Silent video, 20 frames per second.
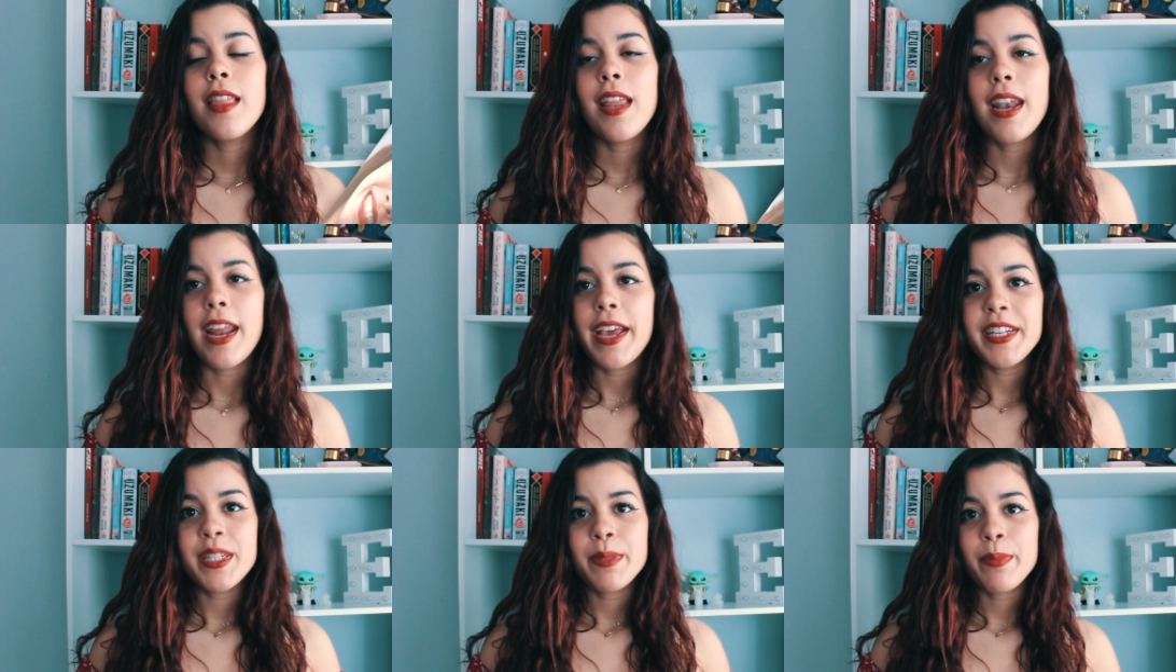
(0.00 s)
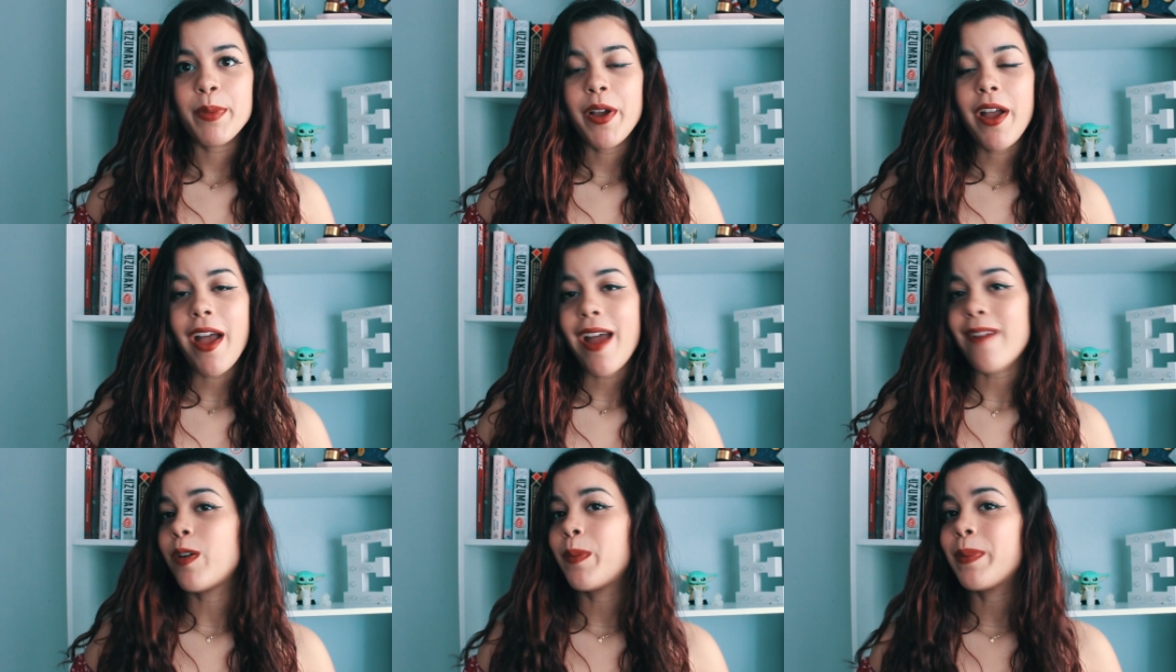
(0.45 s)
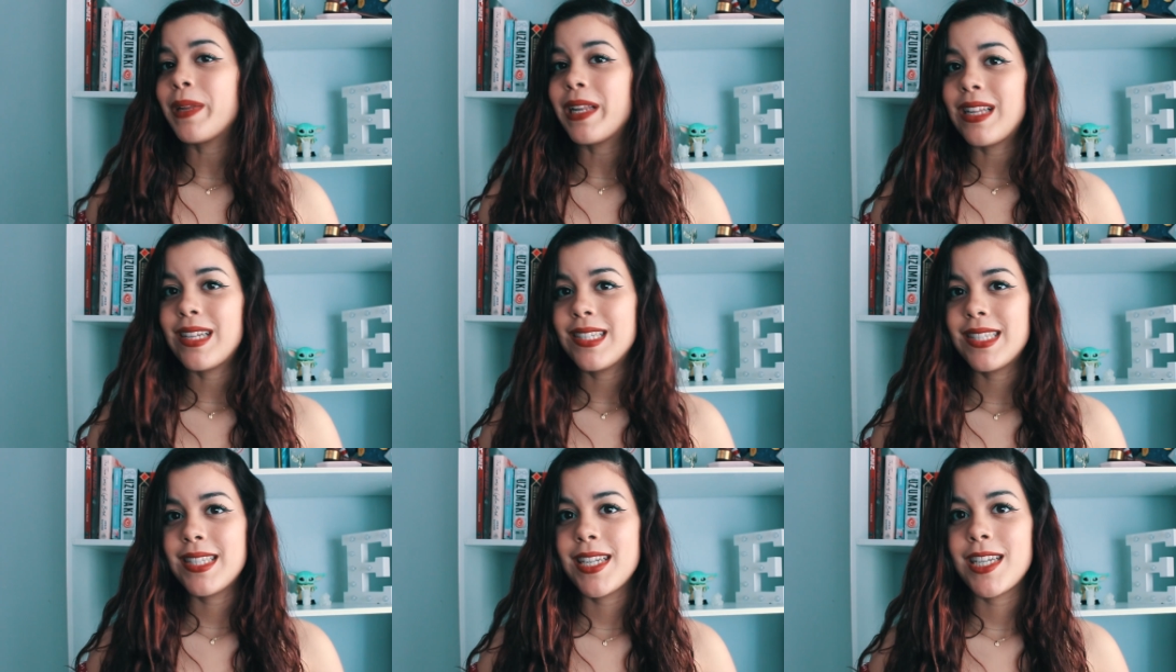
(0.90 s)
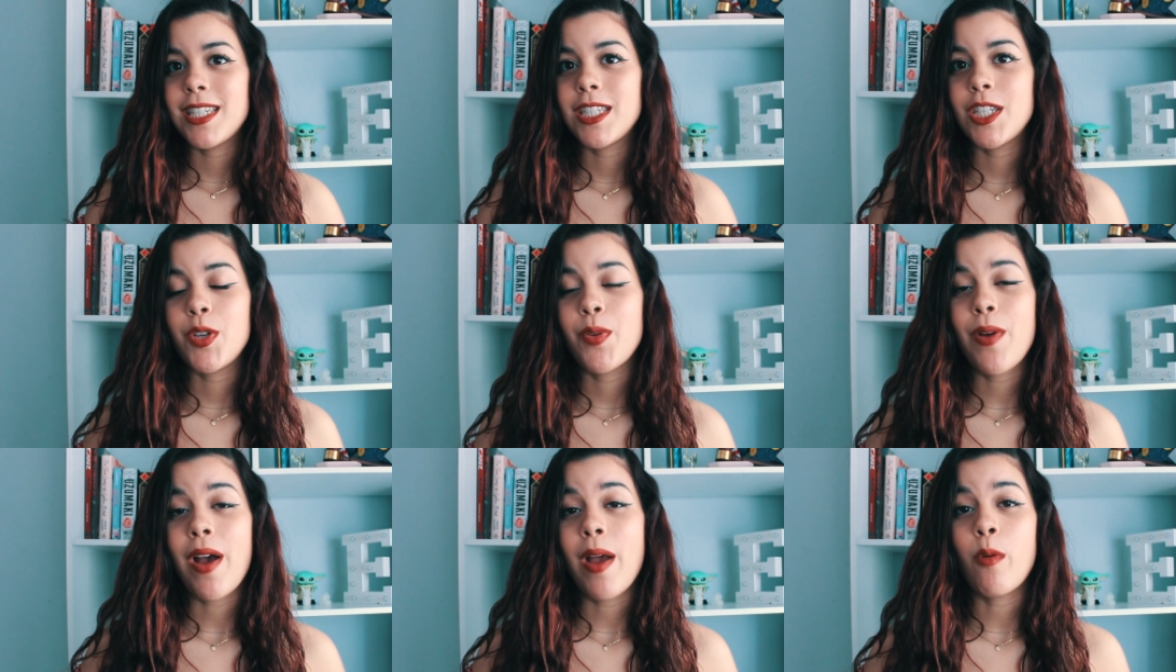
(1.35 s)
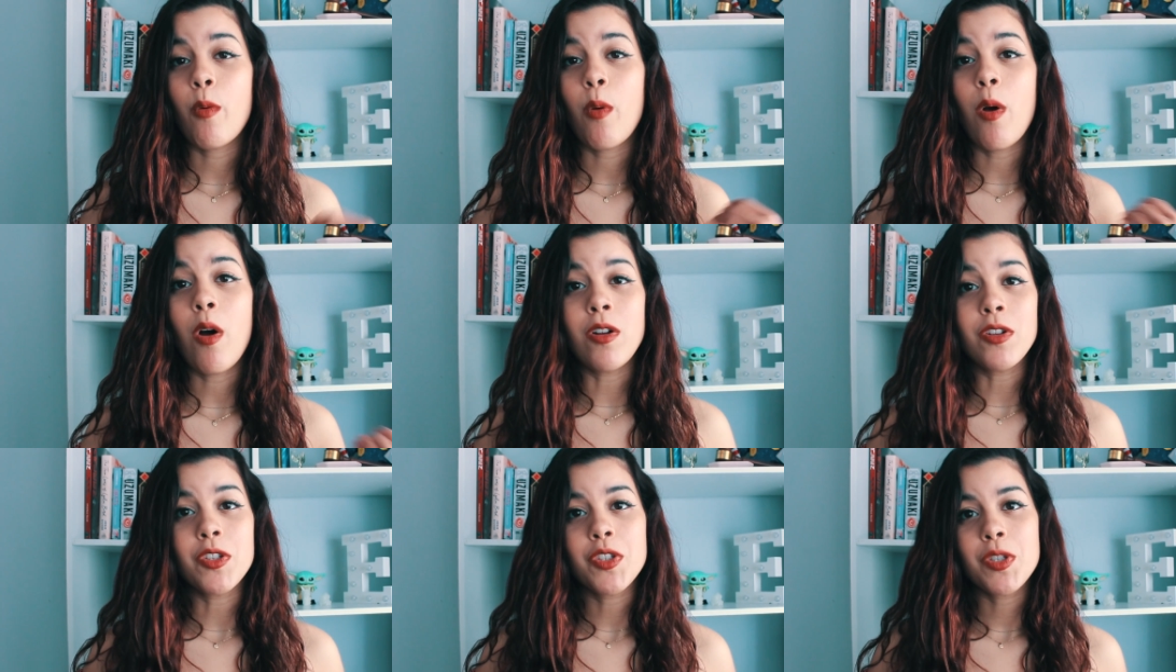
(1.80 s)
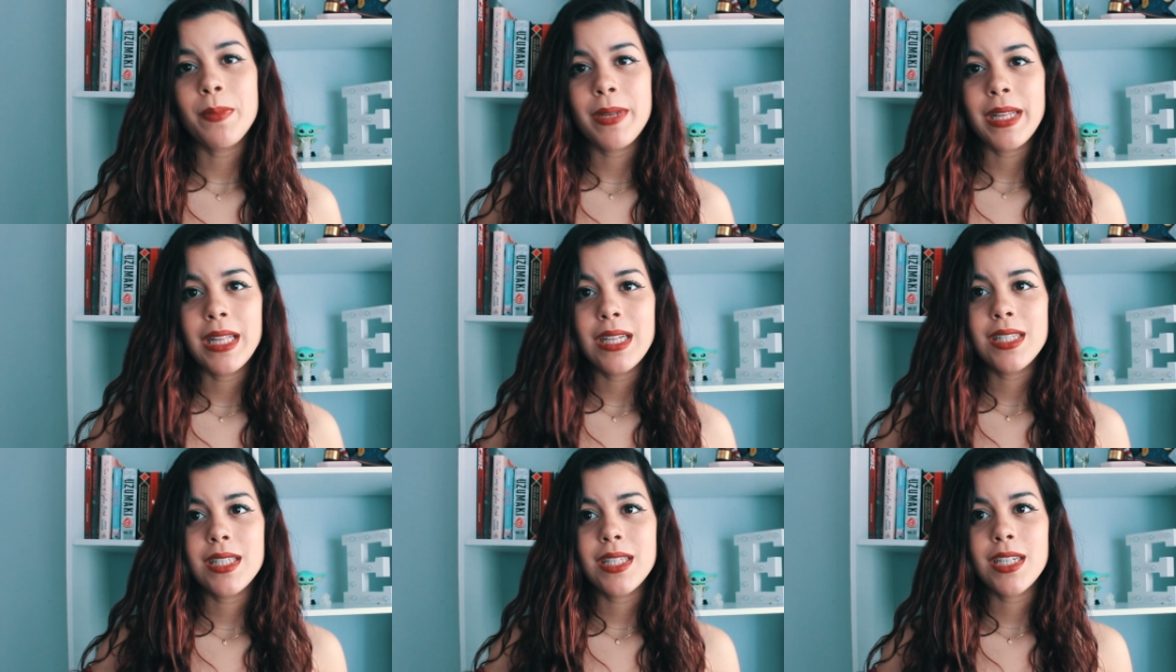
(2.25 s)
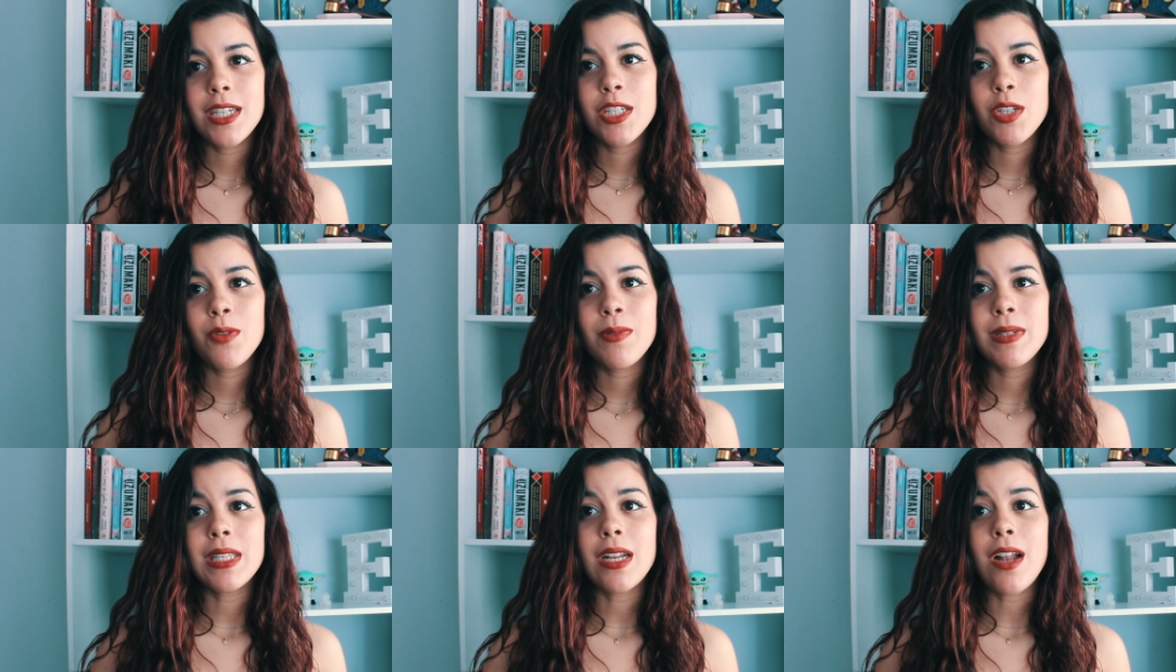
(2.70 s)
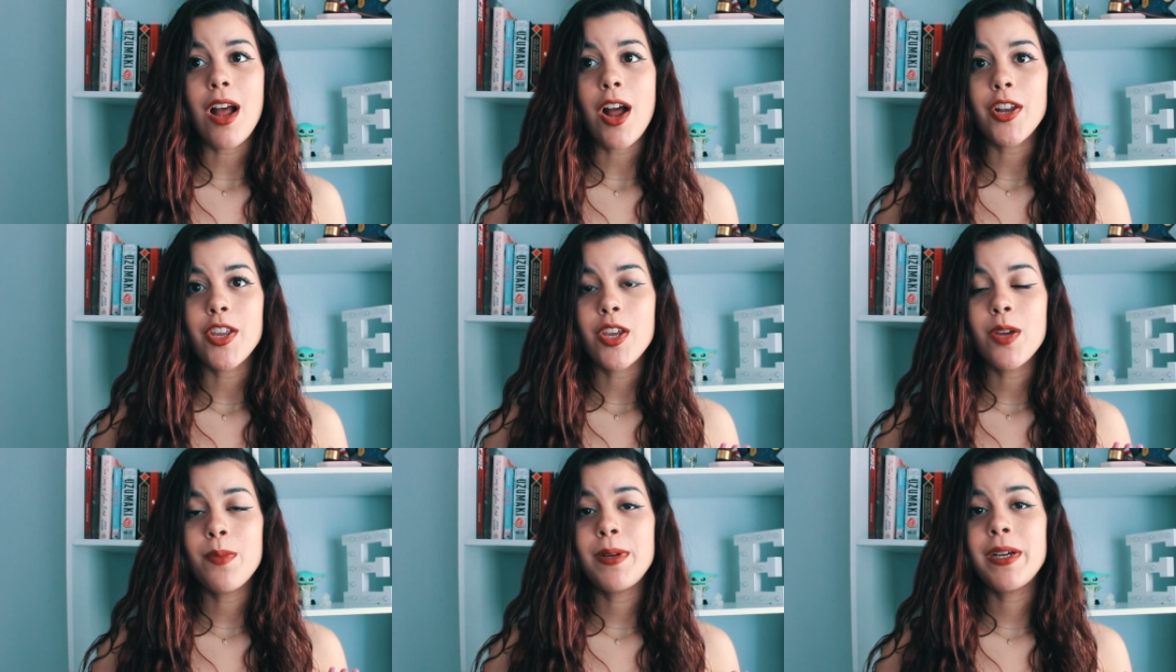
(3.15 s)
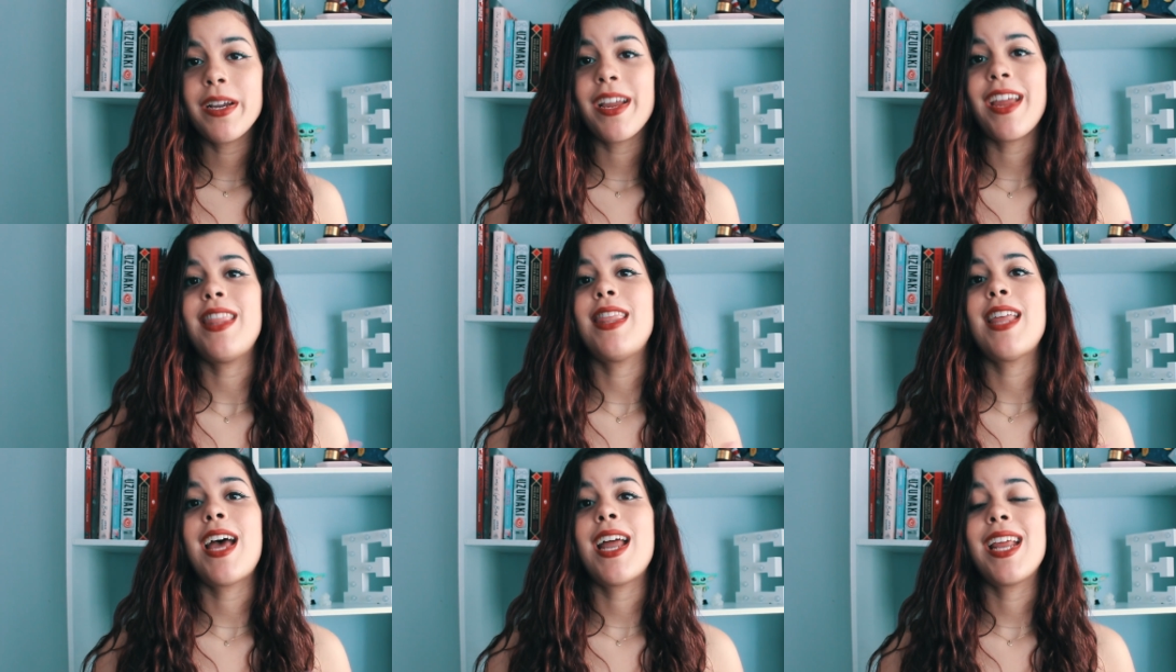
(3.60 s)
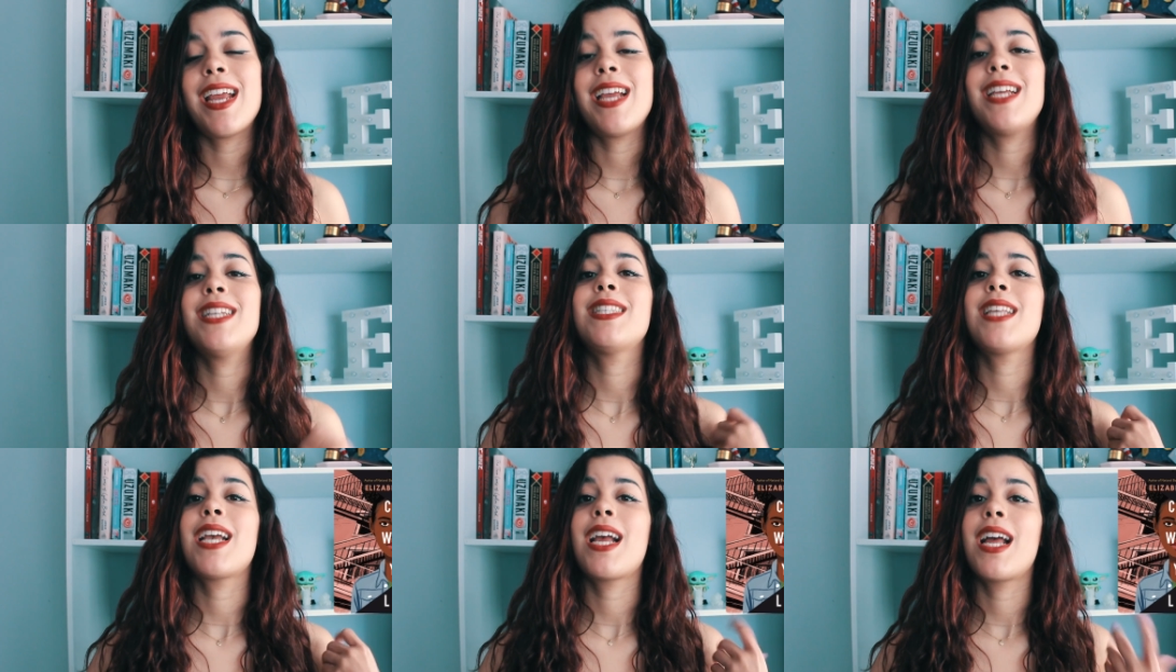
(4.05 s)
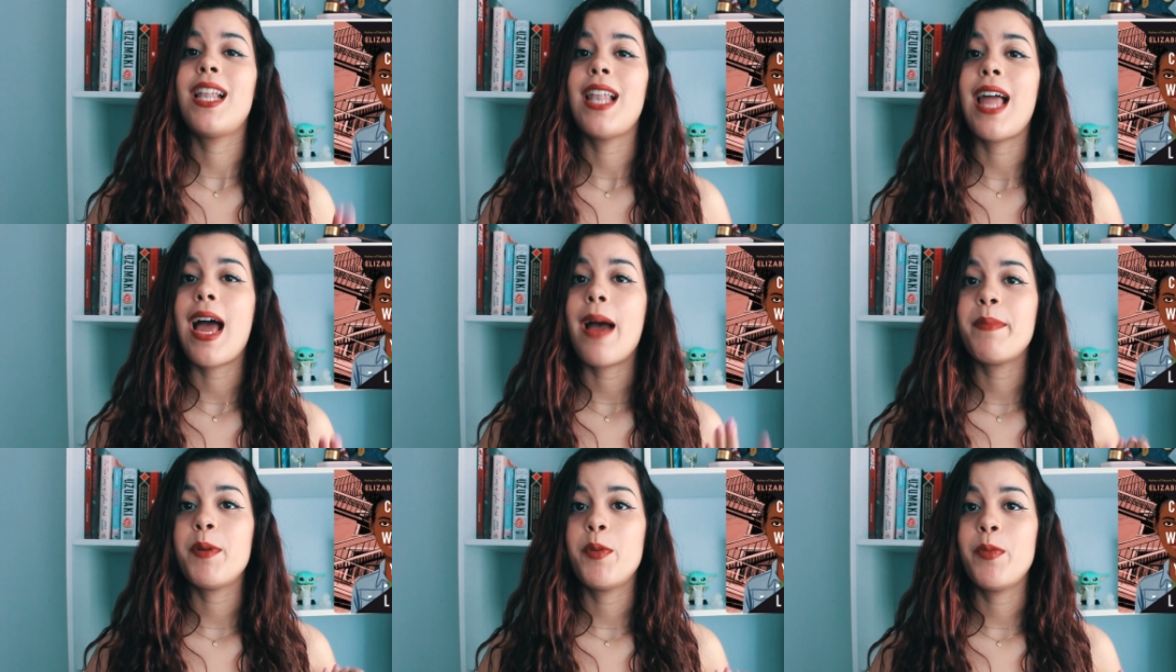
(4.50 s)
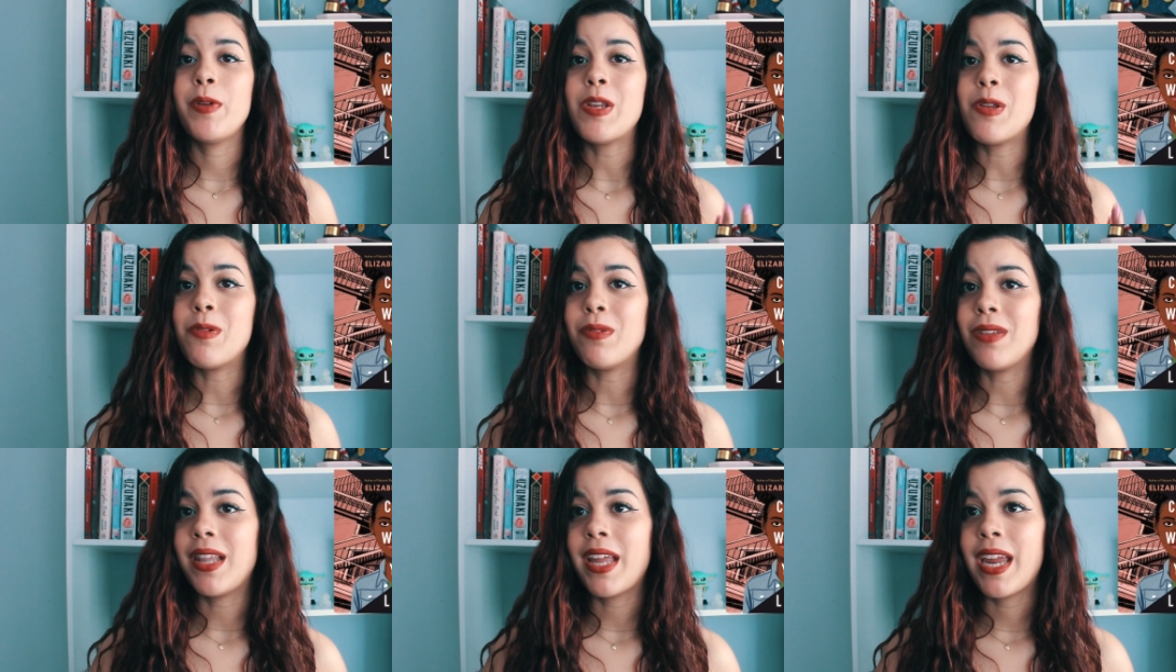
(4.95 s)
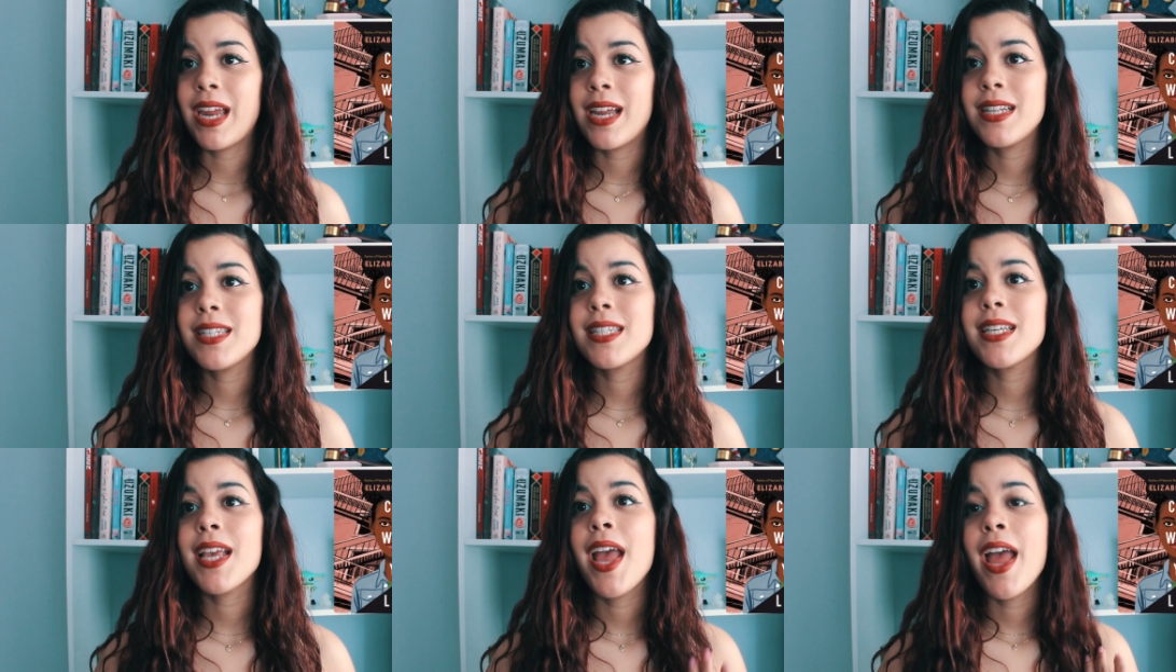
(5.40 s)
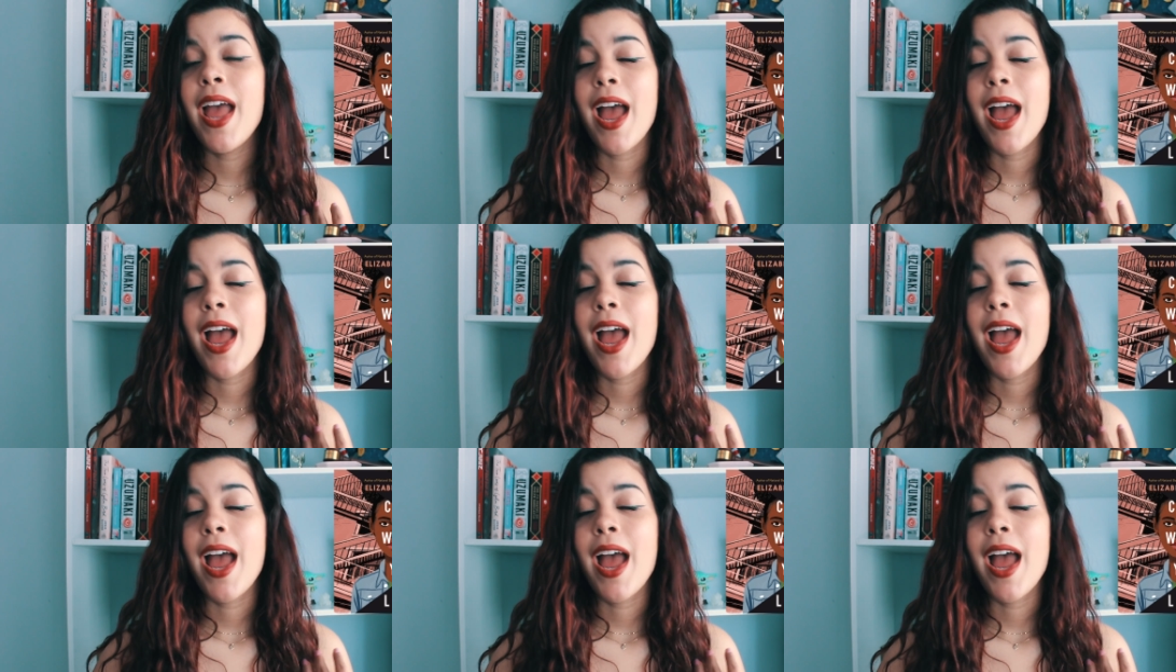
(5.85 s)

The next book I will be listening to, I will also be listening to as an audiobook, and that is Clap When You Land.